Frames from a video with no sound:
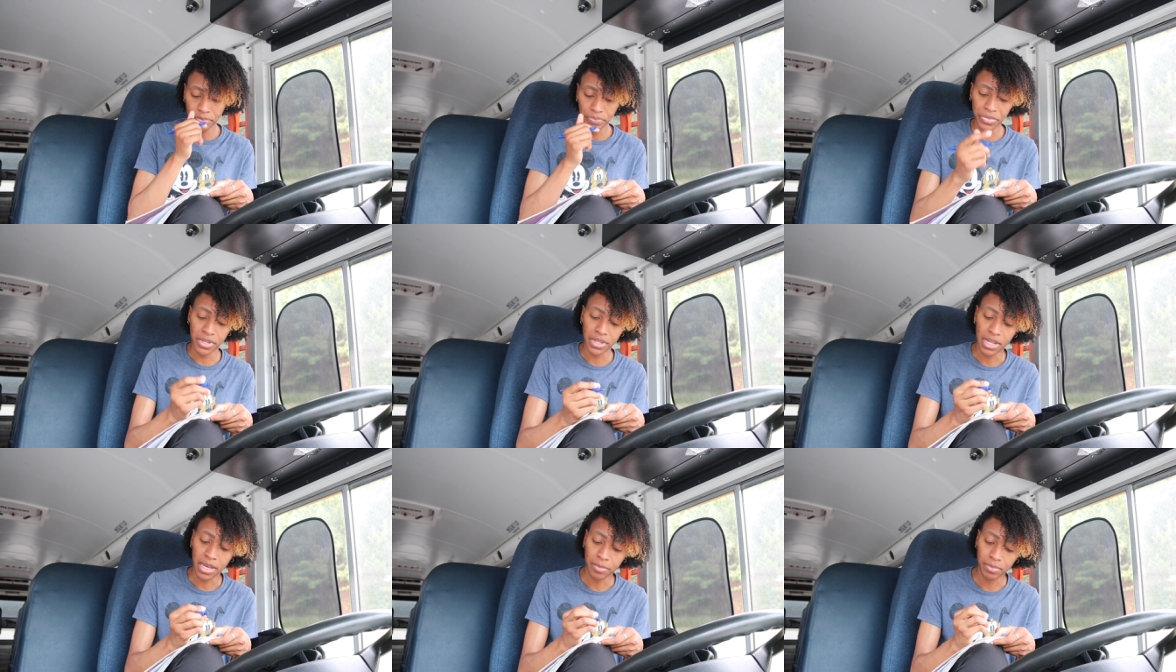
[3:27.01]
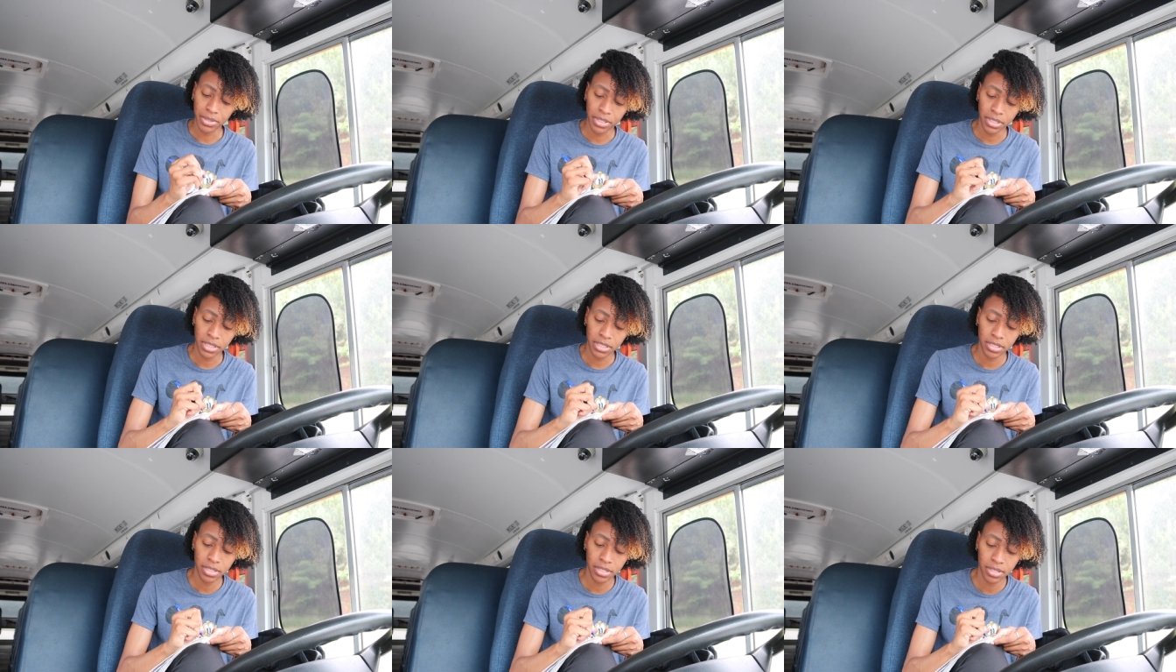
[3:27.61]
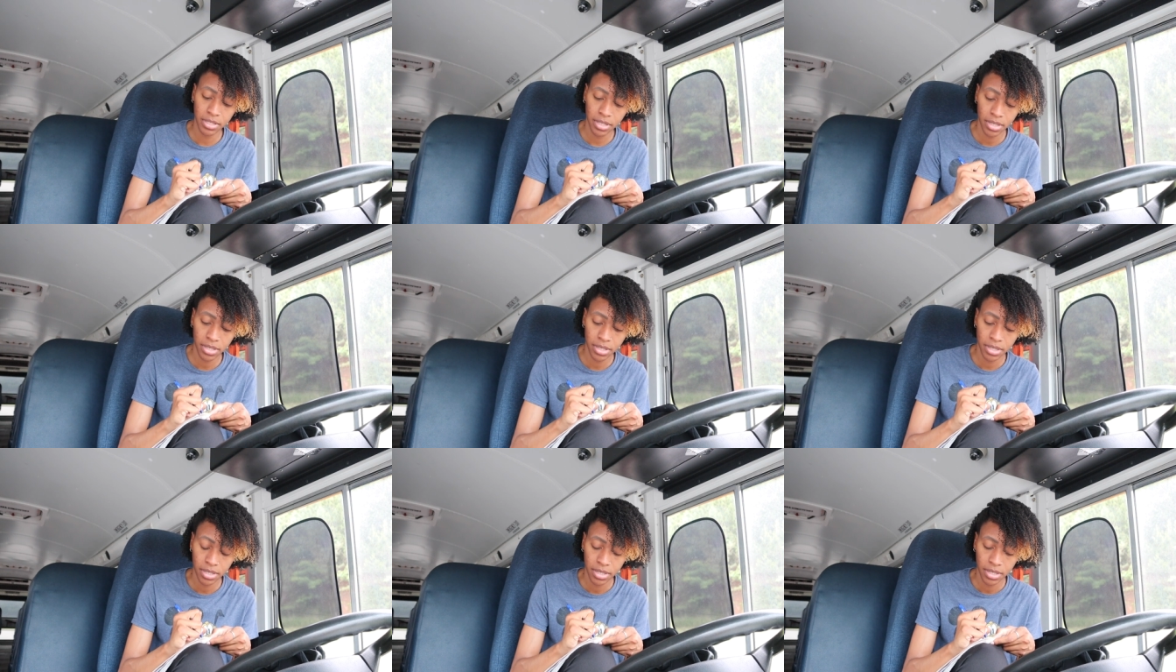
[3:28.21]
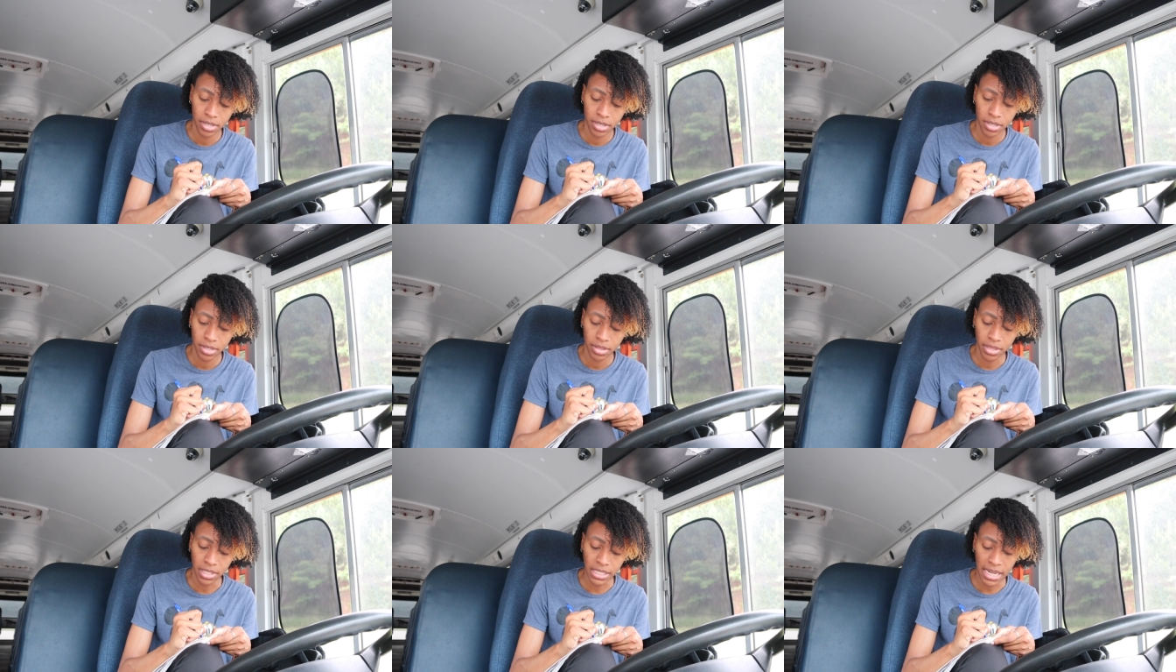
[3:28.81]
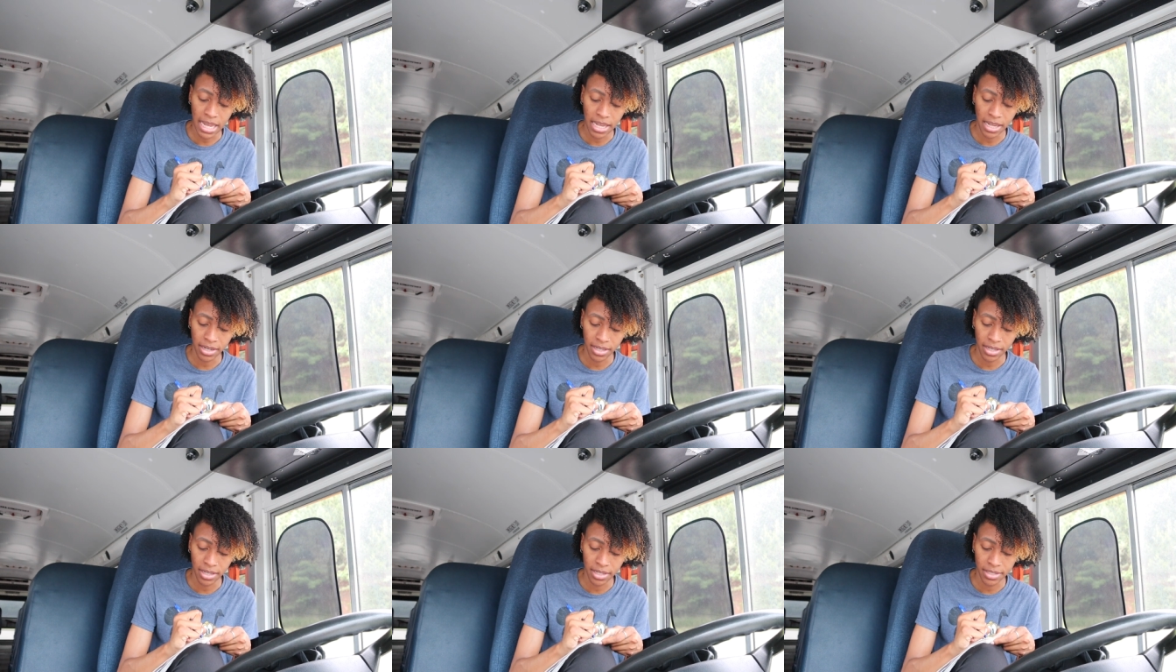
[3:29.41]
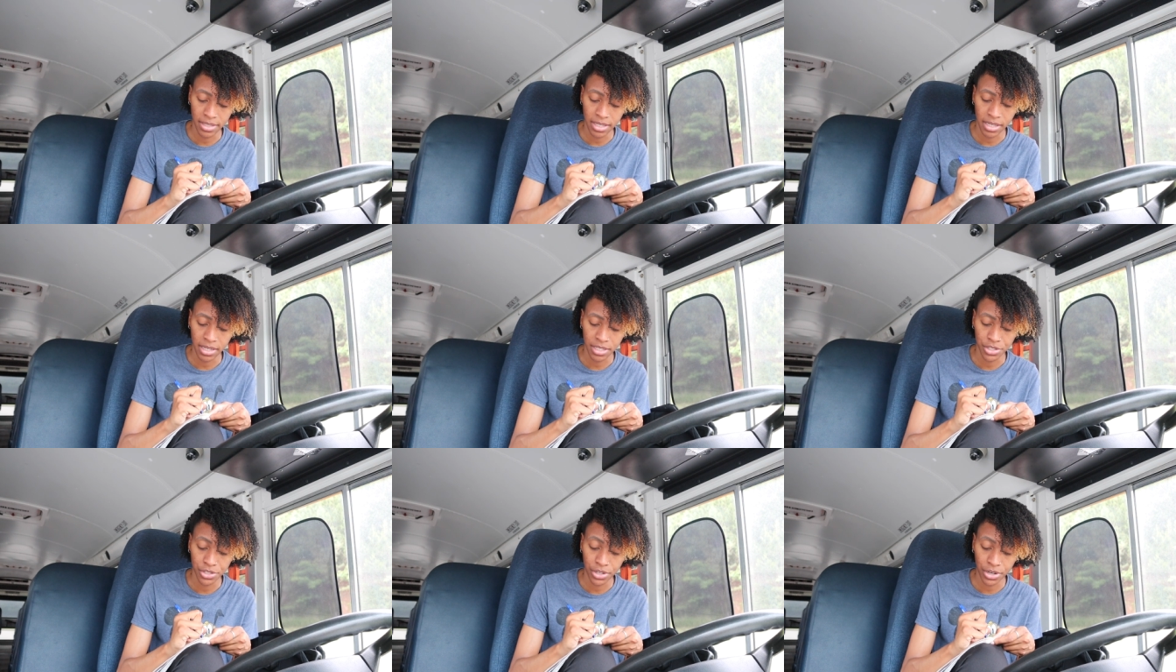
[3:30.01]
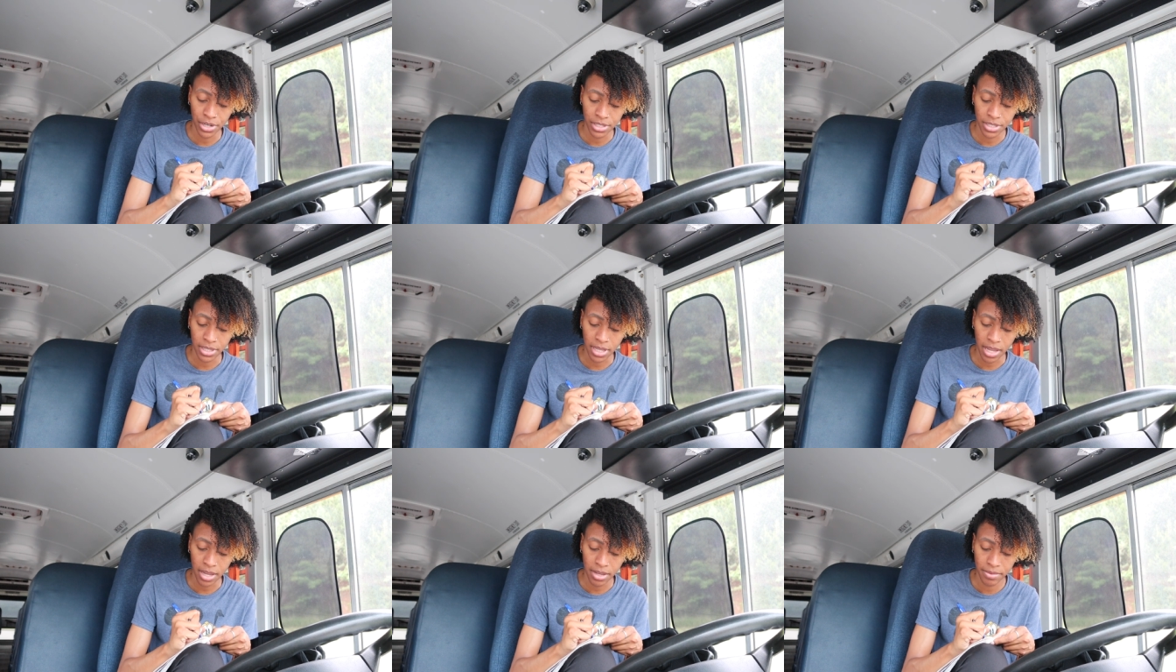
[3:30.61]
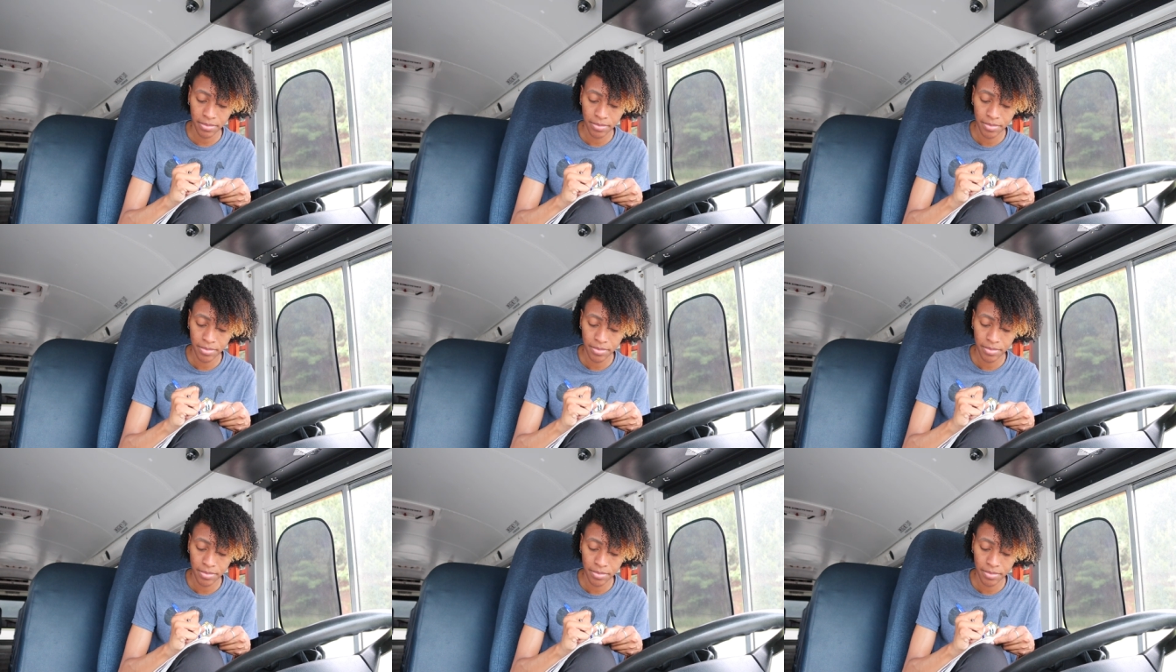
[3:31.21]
Then I'll put the day it is. It is Thursday